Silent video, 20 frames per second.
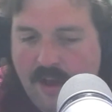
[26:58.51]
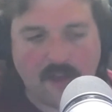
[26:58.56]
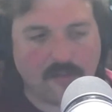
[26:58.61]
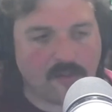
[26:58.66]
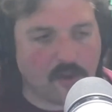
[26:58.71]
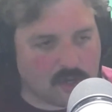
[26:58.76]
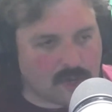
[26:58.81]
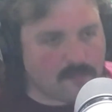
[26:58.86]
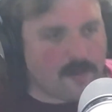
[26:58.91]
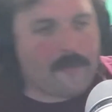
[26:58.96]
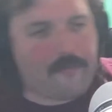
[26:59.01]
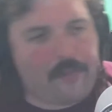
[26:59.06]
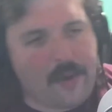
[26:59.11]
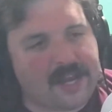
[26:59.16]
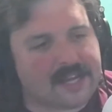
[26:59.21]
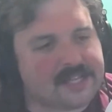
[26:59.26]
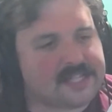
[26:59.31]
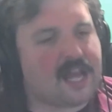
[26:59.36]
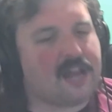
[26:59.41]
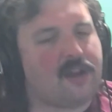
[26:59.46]
Those are my
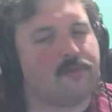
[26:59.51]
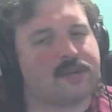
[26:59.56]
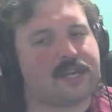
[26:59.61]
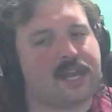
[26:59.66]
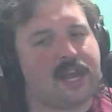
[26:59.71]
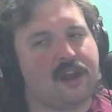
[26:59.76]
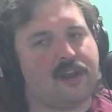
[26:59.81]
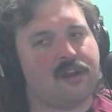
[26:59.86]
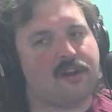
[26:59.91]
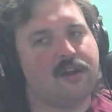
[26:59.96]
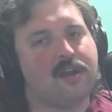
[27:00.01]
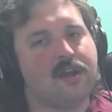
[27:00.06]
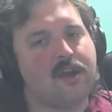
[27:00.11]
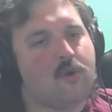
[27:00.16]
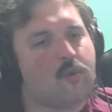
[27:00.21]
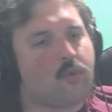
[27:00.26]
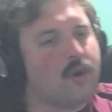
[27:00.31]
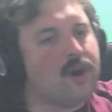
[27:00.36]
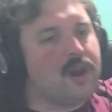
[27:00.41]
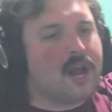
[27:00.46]
picks. I don't care.
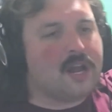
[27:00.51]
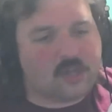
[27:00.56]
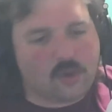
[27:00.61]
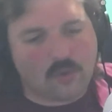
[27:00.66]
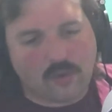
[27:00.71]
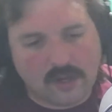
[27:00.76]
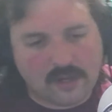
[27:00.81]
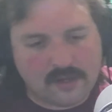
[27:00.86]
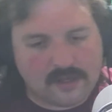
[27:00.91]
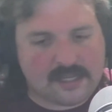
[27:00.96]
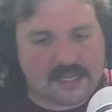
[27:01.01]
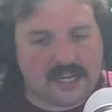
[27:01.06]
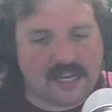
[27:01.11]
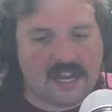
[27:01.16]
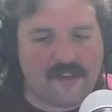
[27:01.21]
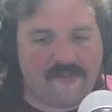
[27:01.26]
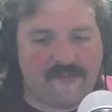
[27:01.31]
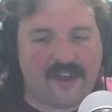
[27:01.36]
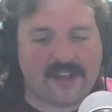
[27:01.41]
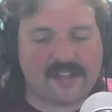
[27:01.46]
We're not doing a
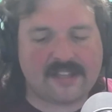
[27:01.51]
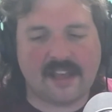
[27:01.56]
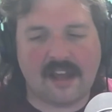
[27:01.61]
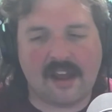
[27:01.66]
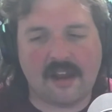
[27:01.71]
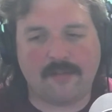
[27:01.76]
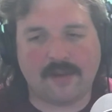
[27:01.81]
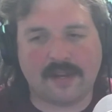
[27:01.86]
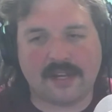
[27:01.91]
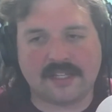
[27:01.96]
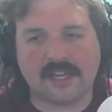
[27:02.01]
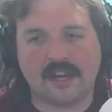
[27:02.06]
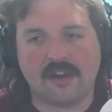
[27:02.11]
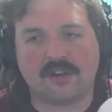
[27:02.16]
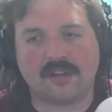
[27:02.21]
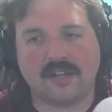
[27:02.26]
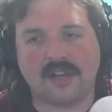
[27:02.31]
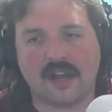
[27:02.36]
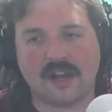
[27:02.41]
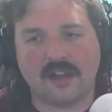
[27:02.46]
DFS lineup because
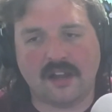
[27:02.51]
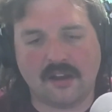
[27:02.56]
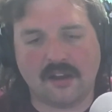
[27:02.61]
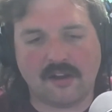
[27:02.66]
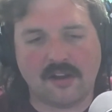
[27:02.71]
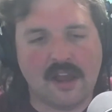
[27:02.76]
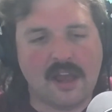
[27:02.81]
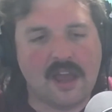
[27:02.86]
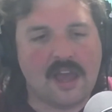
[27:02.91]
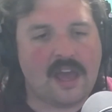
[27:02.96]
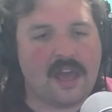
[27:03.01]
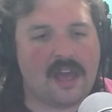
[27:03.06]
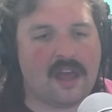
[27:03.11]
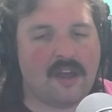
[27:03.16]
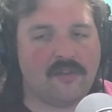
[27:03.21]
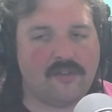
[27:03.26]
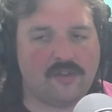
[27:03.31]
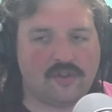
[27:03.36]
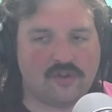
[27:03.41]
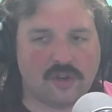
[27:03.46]
Eric's not here, and I
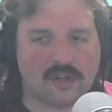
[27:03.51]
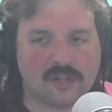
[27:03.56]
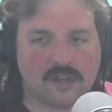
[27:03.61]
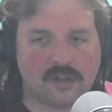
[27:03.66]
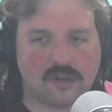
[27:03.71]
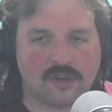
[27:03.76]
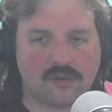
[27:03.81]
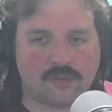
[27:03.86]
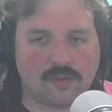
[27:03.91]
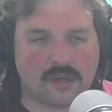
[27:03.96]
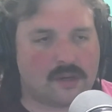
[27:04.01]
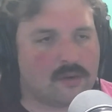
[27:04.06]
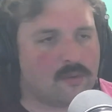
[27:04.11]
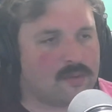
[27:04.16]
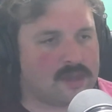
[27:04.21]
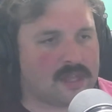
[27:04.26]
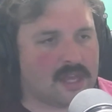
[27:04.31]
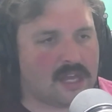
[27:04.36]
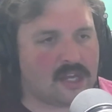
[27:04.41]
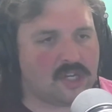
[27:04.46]
only trust Uncle Rico
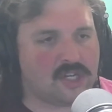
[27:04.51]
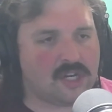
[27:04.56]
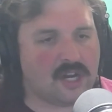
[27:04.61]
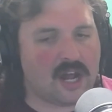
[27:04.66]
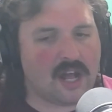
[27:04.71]
with that shit.